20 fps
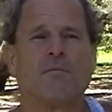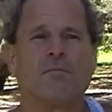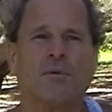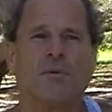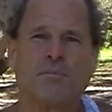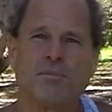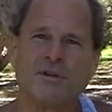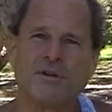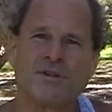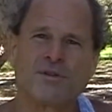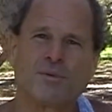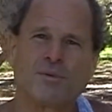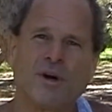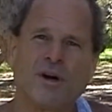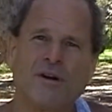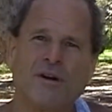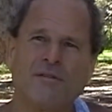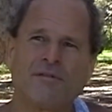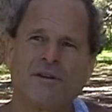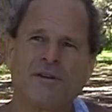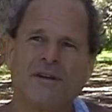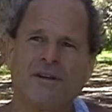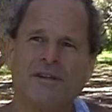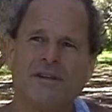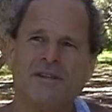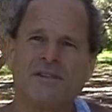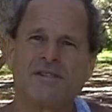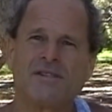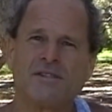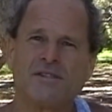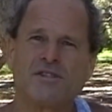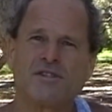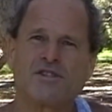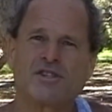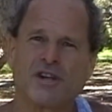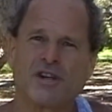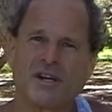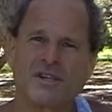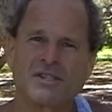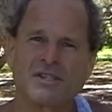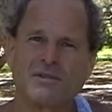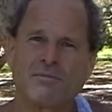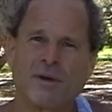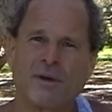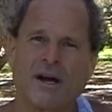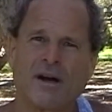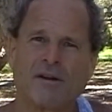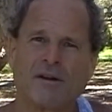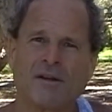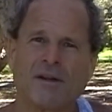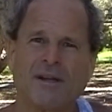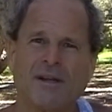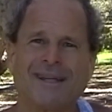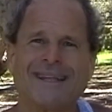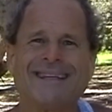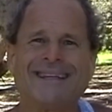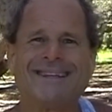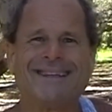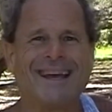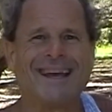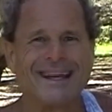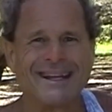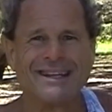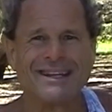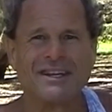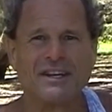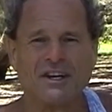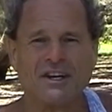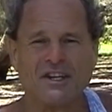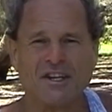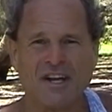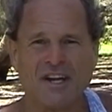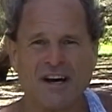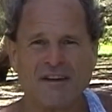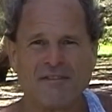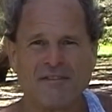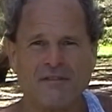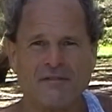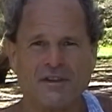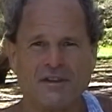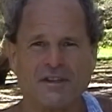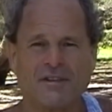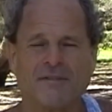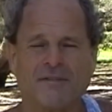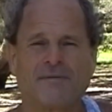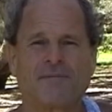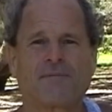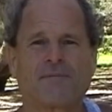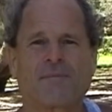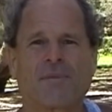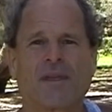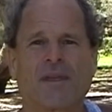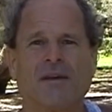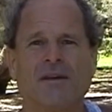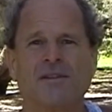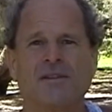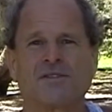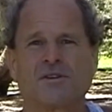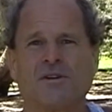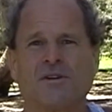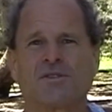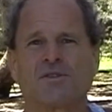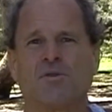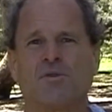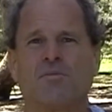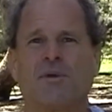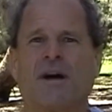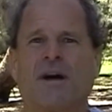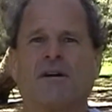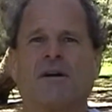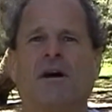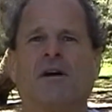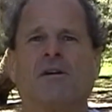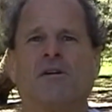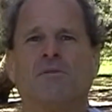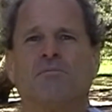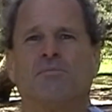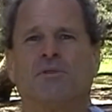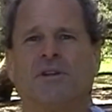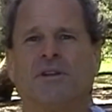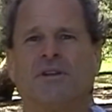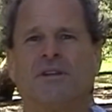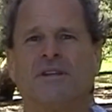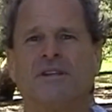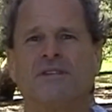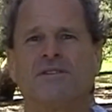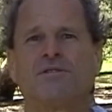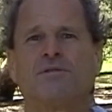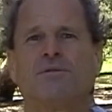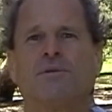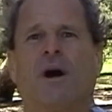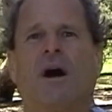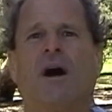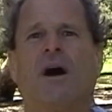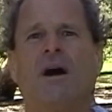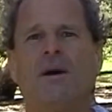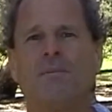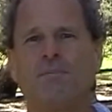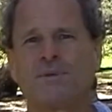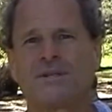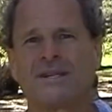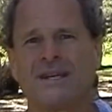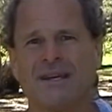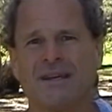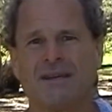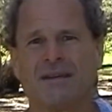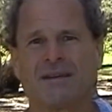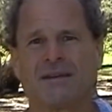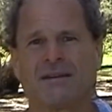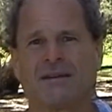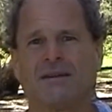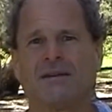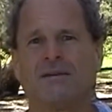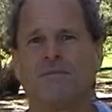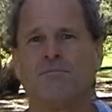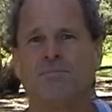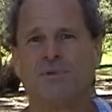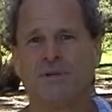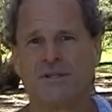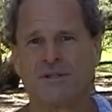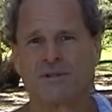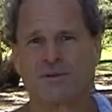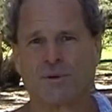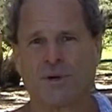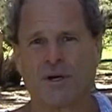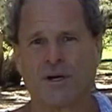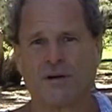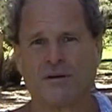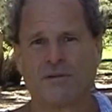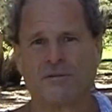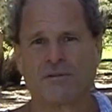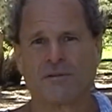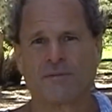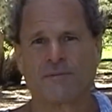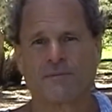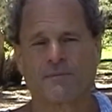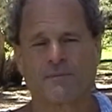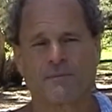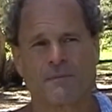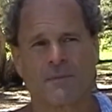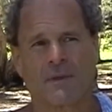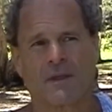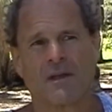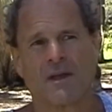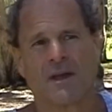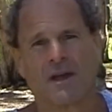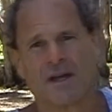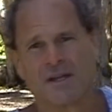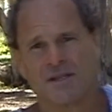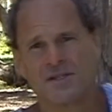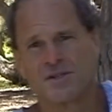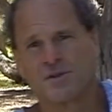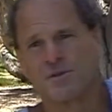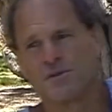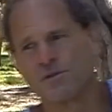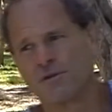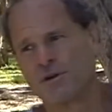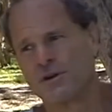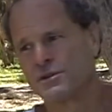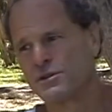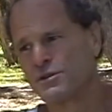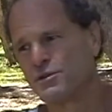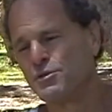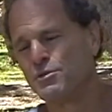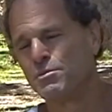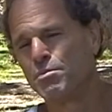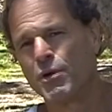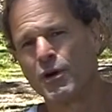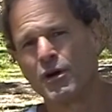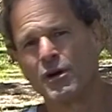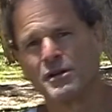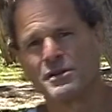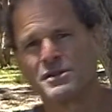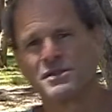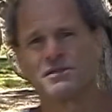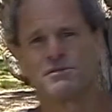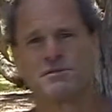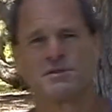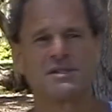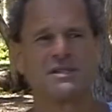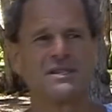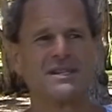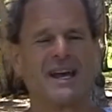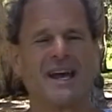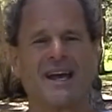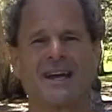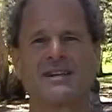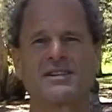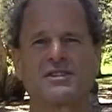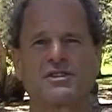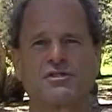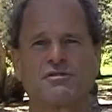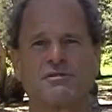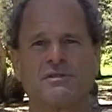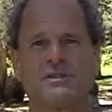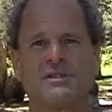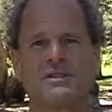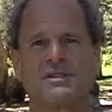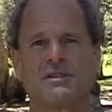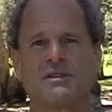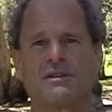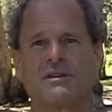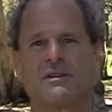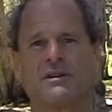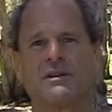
So B12 isn't just about getting enough of it, it's also about our ability to uptake B12. And so there are two parts there's the extrinsic